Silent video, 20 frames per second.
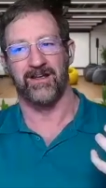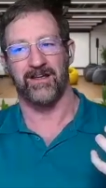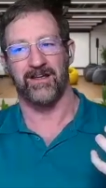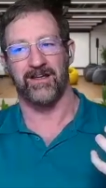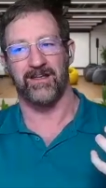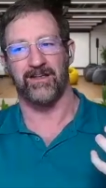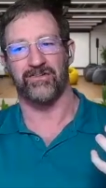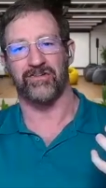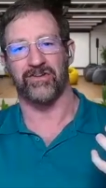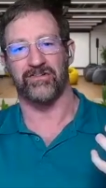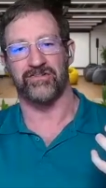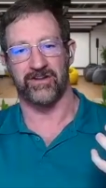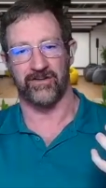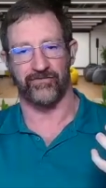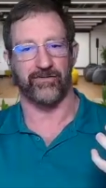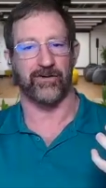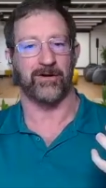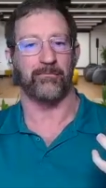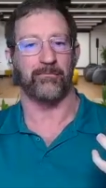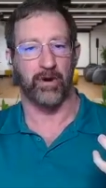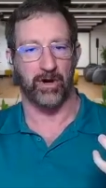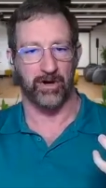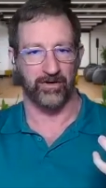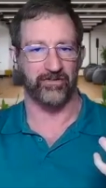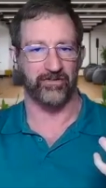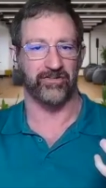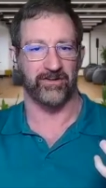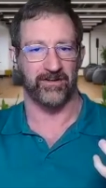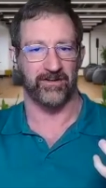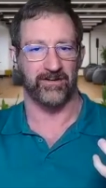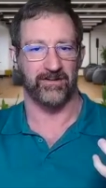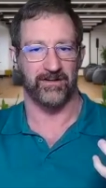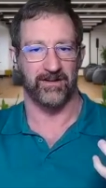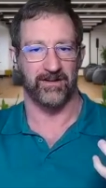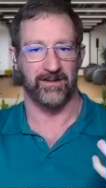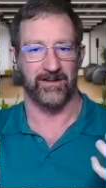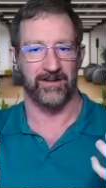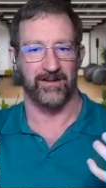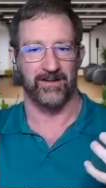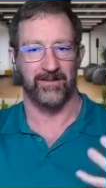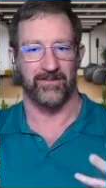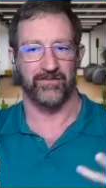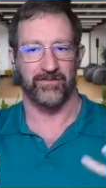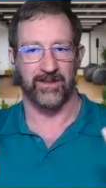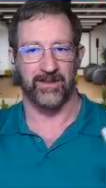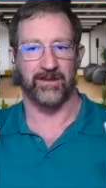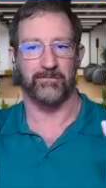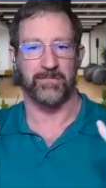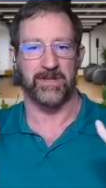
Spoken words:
is a different person than